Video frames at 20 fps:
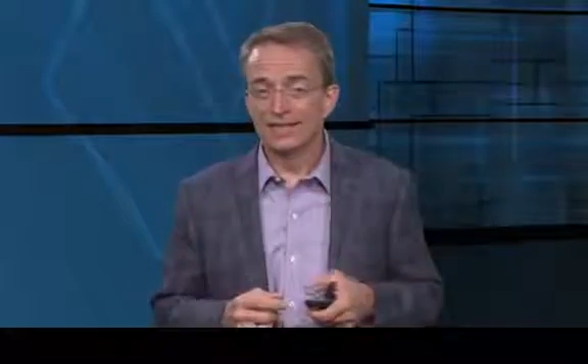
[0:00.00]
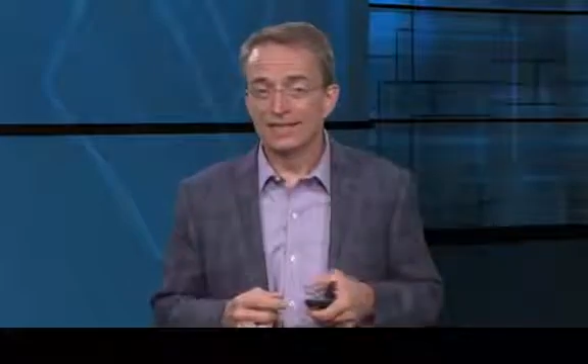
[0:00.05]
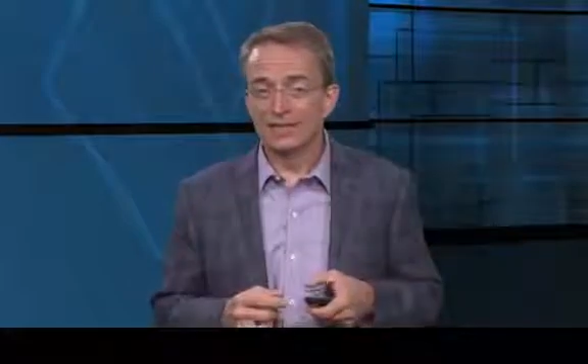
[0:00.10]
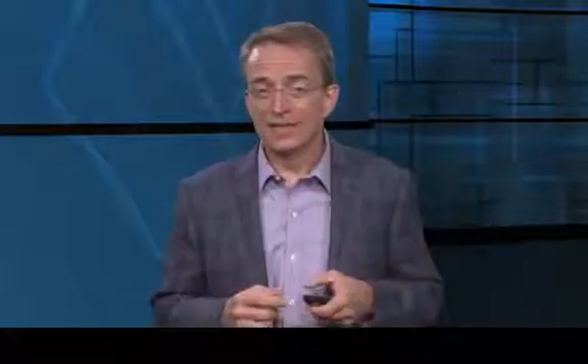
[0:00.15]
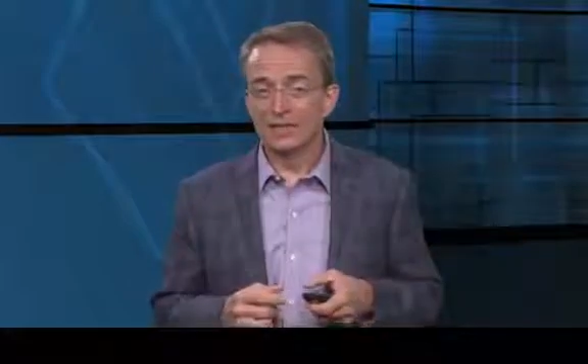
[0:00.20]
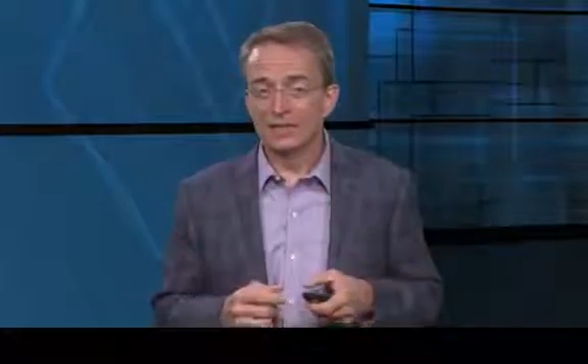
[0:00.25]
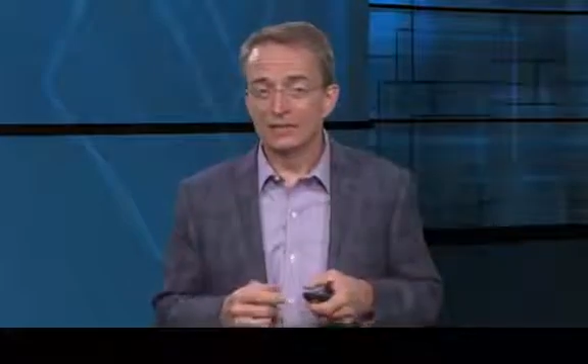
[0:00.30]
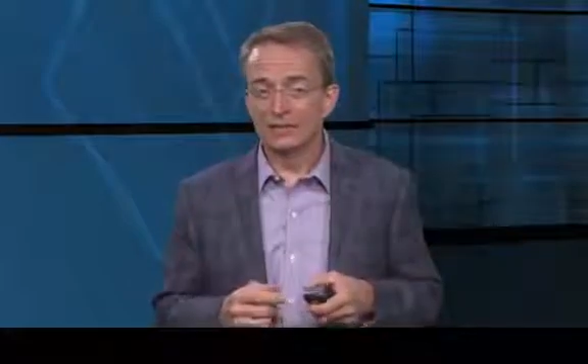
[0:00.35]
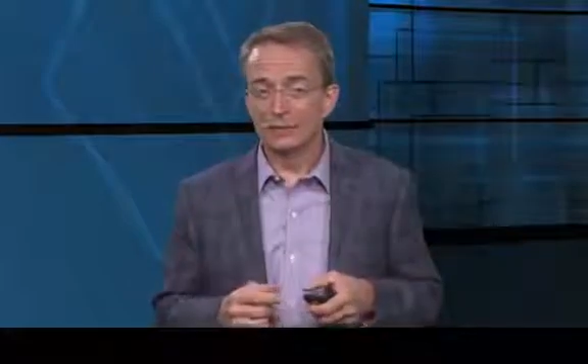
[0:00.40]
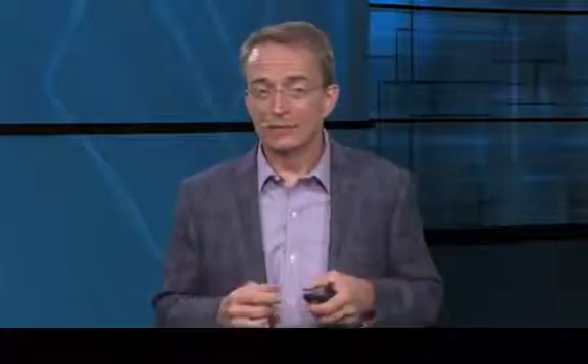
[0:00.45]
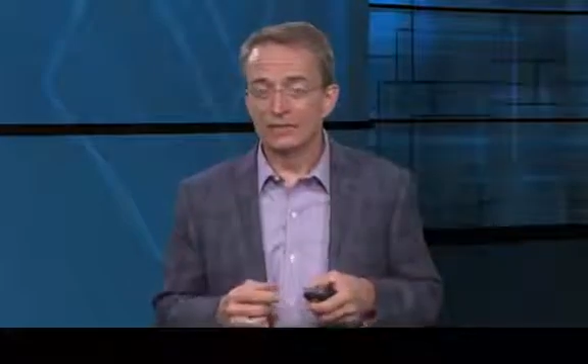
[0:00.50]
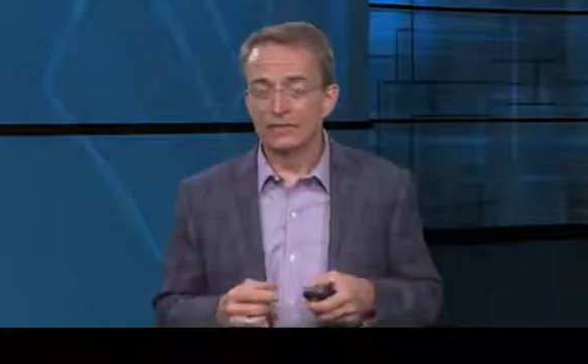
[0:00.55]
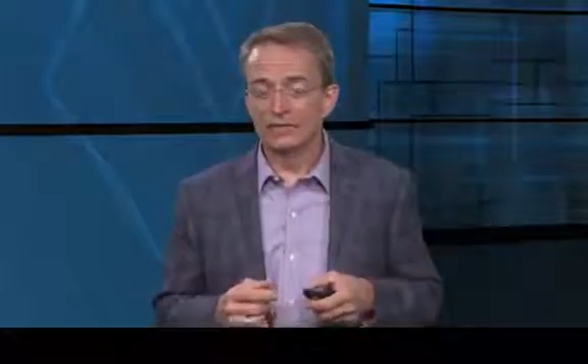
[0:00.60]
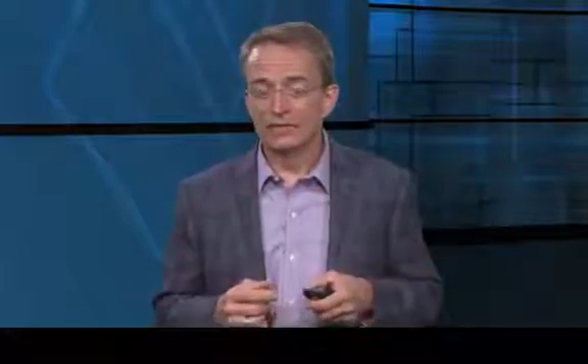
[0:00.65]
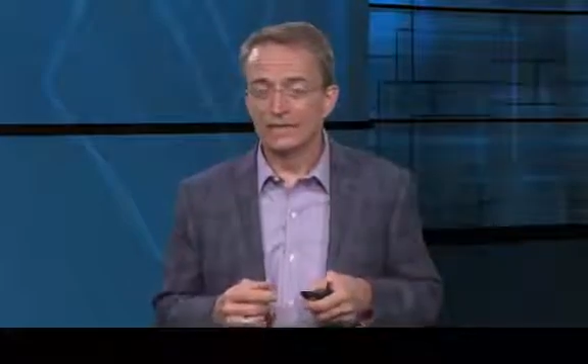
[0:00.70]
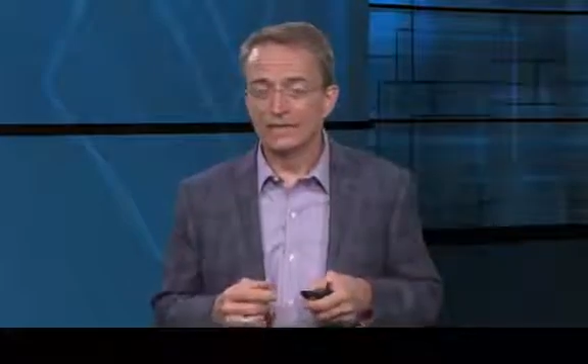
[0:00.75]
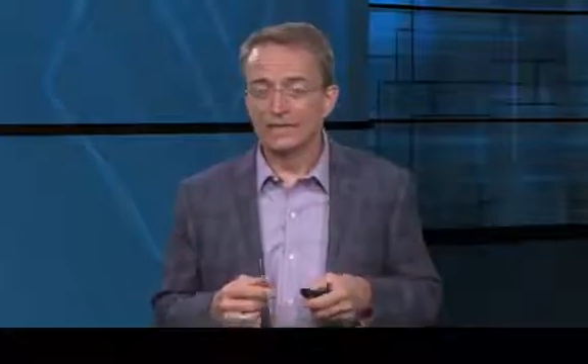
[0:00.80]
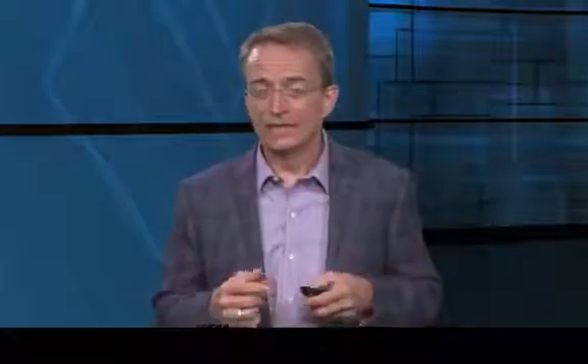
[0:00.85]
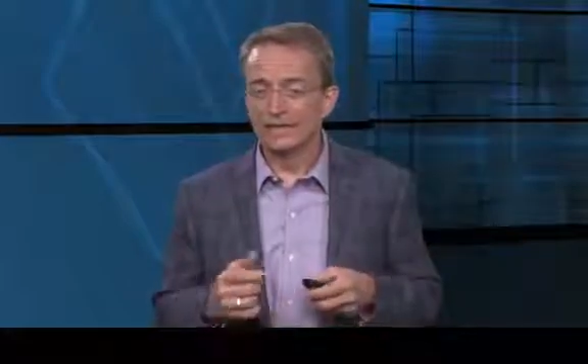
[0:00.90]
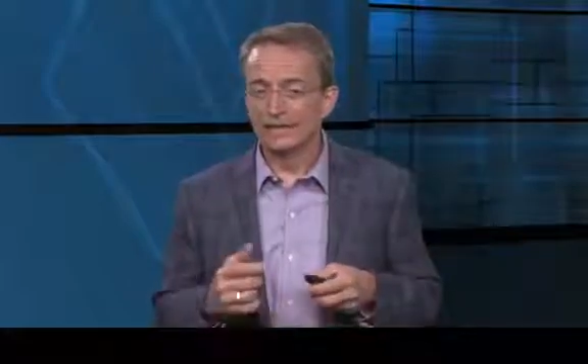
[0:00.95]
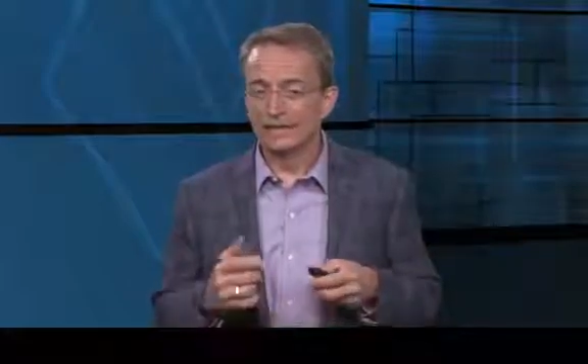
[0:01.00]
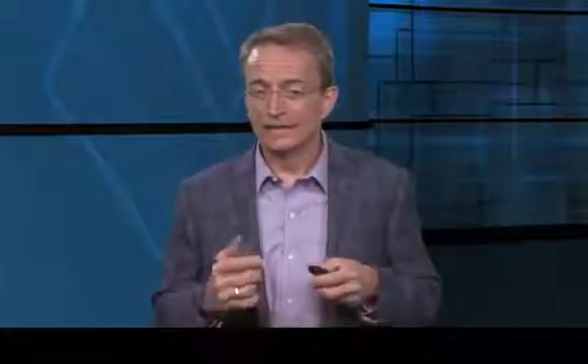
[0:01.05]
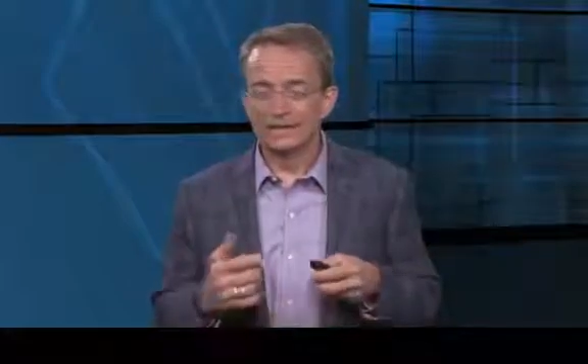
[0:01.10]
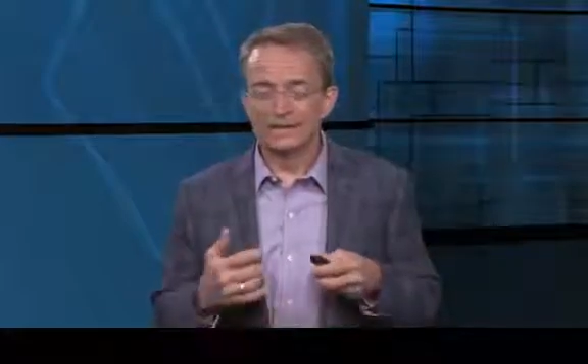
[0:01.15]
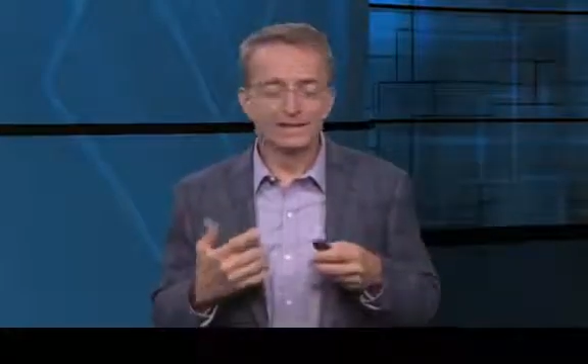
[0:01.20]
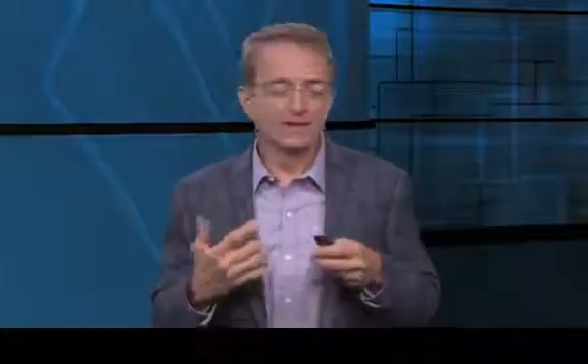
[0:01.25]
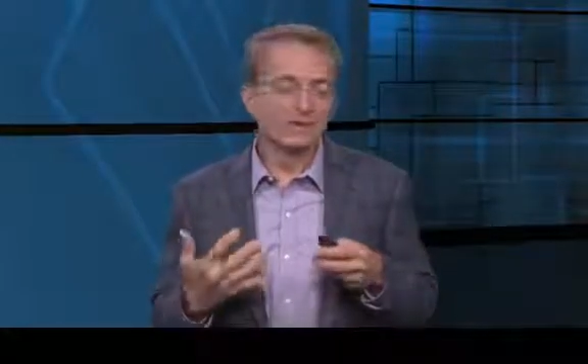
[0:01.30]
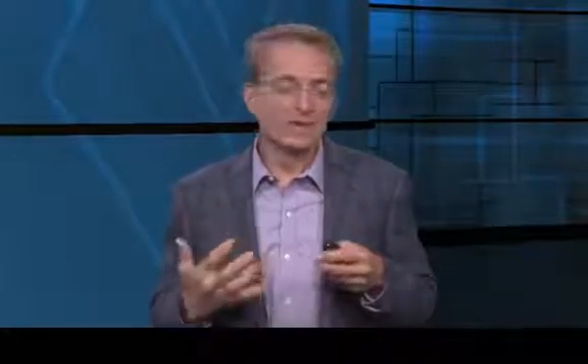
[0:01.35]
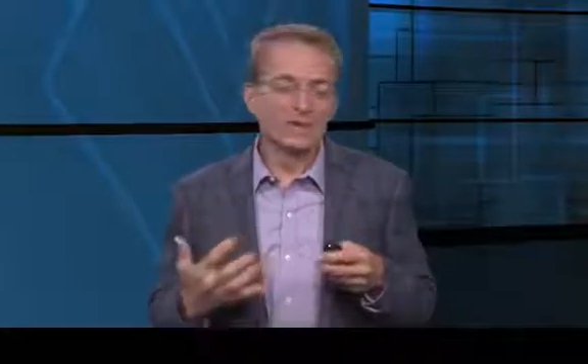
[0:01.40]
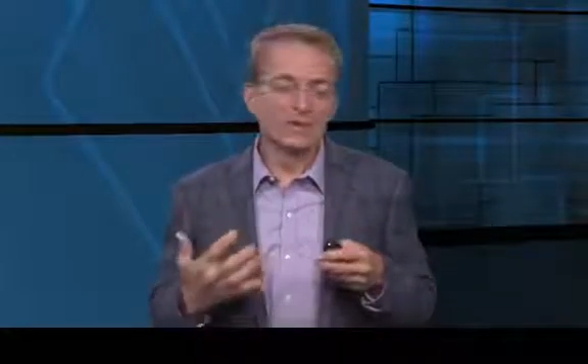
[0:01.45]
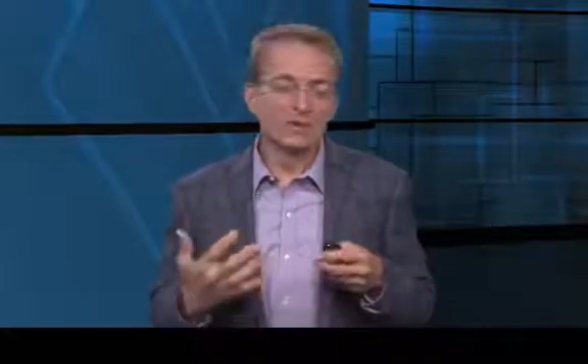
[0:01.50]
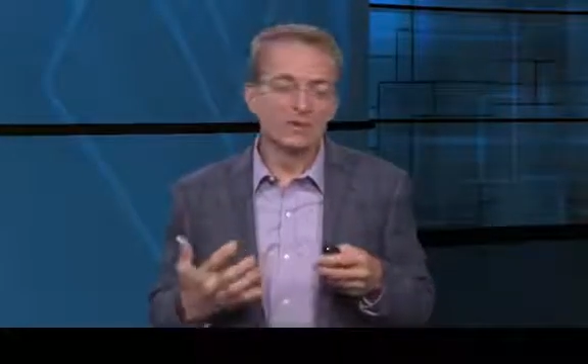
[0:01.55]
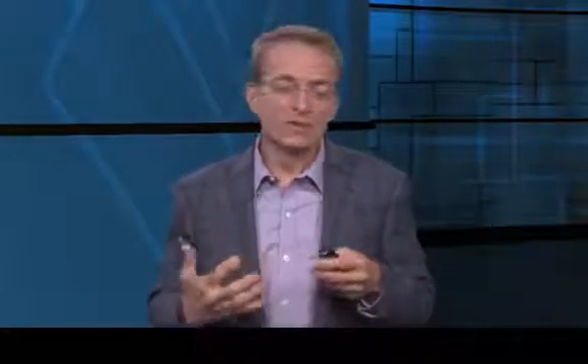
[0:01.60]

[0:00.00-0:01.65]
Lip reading: And it's sort of like today,